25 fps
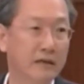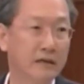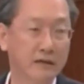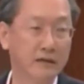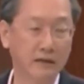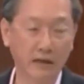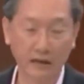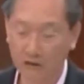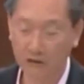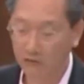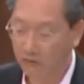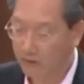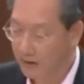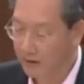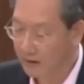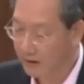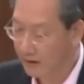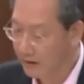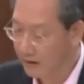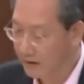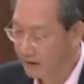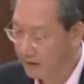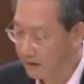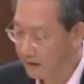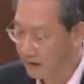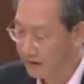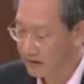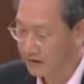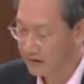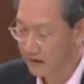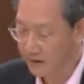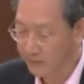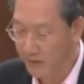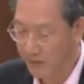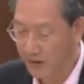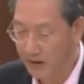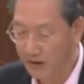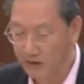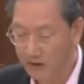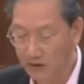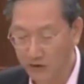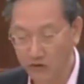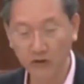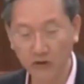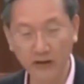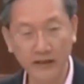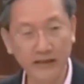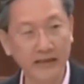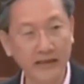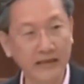the ukulele is similar
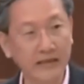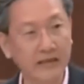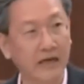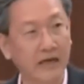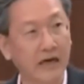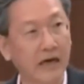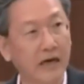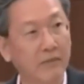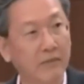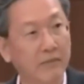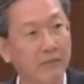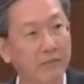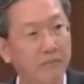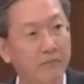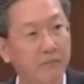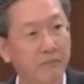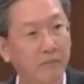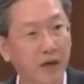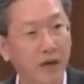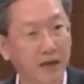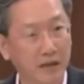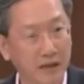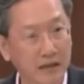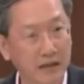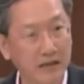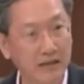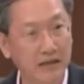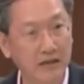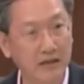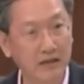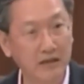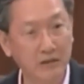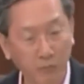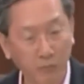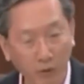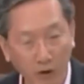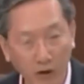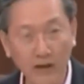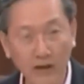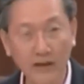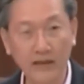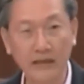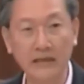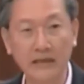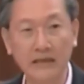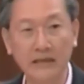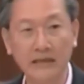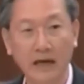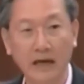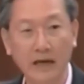to a guitar, but it is smaller in
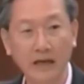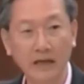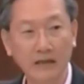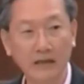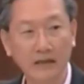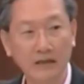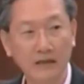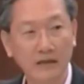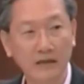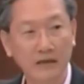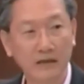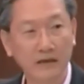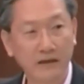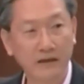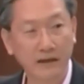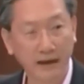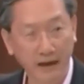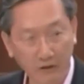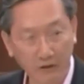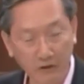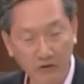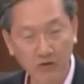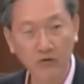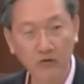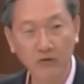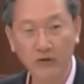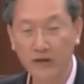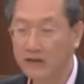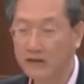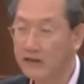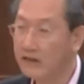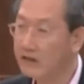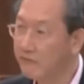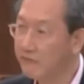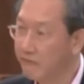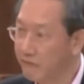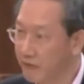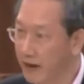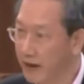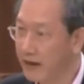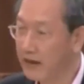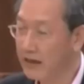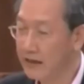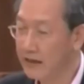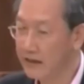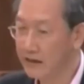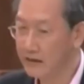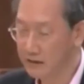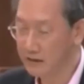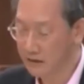size and also it is
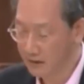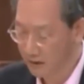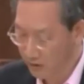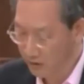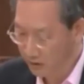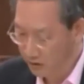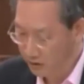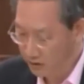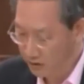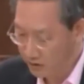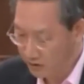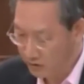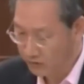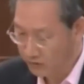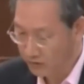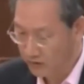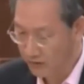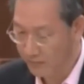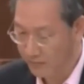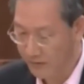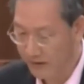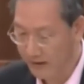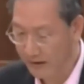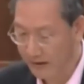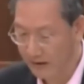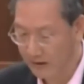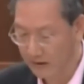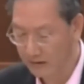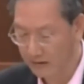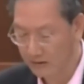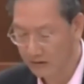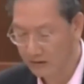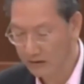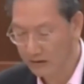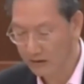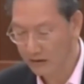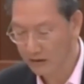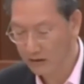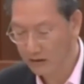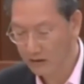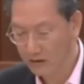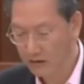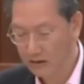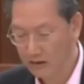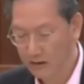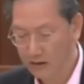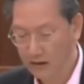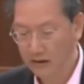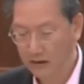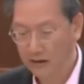friendlier to the beginners.
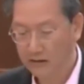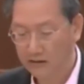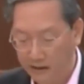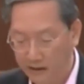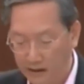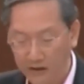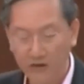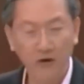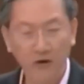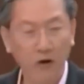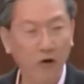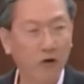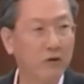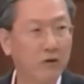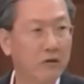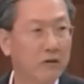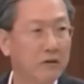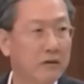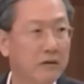Che Yong,